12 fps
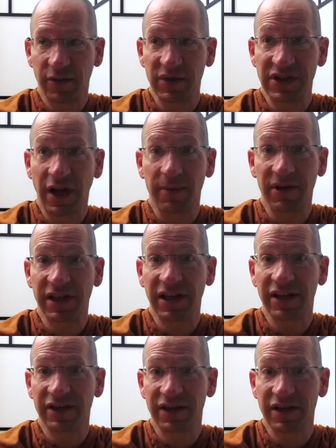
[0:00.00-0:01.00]
stop
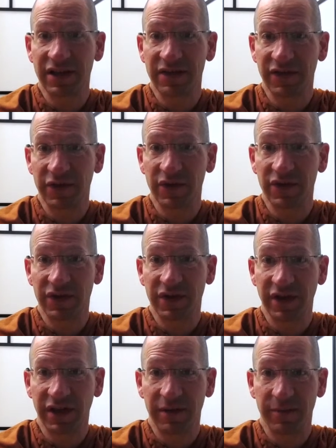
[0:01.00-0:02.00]
clinging to these views
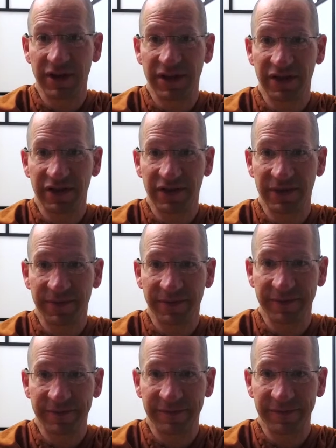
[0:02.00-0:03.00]
and opinions.
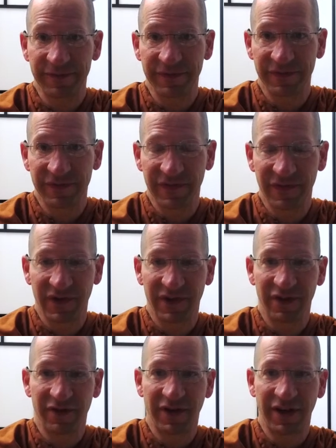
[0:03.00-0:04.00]

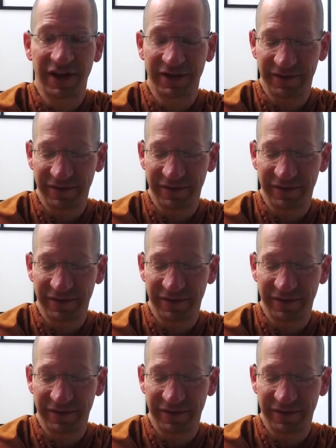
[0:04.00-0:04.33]
Okay.